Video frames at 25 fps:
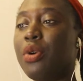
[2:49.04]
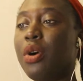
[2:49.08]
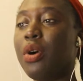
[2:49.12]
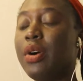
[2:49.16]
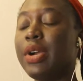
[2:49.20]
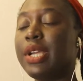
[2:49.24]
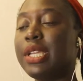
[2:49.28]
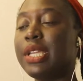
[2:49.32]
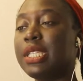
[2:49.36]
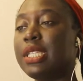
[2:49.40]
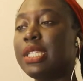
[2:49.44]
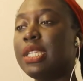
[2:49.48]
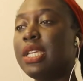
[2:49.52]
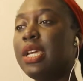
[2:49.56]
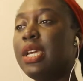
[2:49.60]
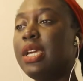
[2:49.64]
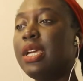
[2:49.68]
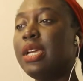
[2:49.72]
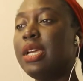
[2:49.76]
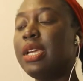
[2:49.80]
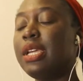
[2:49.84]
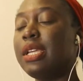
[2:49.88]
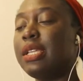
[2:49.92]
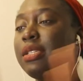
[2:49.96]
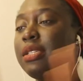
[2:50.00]
all his
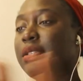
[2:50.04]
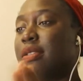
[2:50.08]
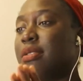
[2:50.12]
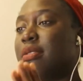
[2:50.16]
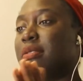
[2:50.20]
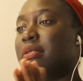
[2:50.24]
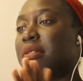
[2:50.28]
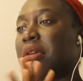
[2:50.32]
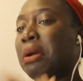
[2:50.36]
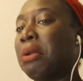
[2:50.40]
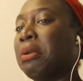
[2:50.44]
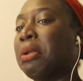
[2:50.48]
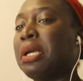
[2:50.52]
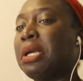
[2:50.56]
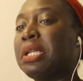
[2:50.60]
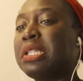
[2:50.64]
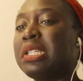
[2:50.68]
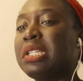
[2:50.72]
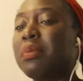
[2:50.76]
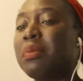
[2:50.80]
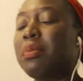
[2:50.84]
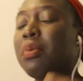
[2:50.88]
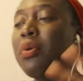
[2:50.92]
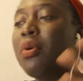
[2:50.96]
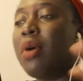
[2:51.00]

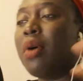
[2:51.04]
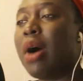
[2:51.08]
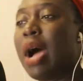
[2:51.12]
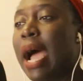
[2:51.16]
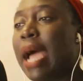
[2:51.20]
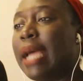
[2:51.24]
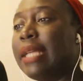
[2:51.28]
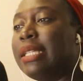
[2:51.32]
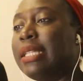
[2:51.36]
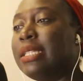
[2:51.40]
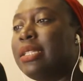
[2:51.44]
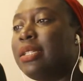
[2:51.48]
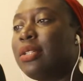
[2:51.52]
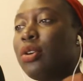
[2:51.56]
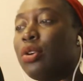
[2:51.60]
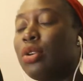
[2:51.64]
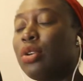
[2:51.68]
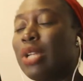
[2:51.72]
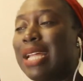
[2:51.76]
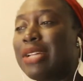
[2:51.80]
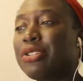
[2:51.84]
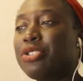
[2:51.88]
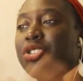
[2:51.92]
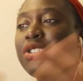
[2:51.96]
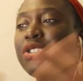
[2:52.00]
collectible
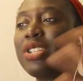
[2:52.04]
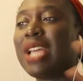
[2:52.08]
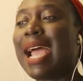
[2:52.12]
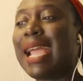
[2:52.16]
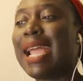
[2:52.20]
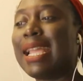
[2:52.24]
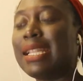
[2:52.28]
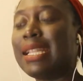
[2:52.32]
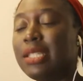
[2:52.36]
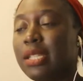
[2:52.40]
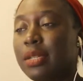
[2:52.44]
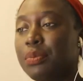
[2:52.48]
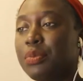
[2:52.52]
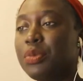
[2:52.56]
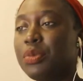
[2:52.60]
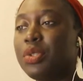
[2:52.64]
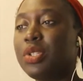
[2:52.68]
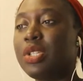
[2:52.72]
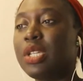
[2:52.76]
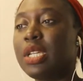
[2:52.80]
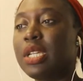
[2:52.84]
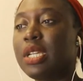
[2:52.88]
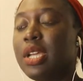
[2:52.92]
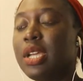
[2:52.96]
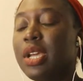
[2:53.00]
collector's
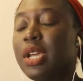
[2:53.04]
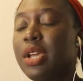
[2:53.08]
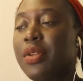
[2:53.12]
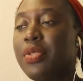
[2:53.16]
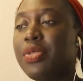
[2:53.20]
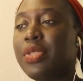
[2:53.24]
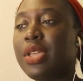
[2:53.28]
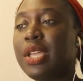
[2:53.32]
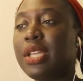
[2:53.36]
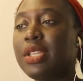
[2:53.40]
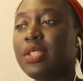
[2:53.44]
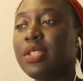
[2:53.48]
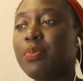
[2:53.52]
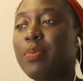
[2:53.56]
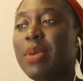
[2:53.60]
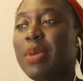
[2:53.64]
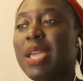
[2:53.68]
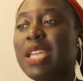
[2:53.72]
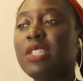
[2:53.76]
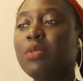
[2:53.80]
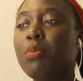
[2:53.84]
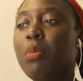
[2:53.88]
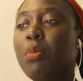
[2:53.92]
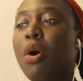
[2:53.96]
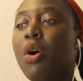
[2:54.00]
items and things,
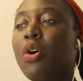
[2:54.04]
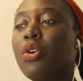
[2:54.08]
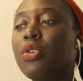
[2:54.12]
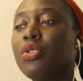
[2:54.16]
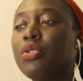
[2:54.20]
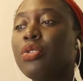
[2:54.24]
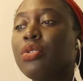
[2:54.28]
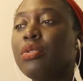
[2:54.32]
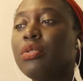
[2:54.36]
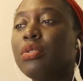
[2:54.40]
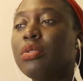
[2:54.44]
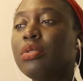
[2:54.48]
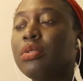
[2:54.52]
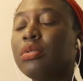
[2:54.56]
baseball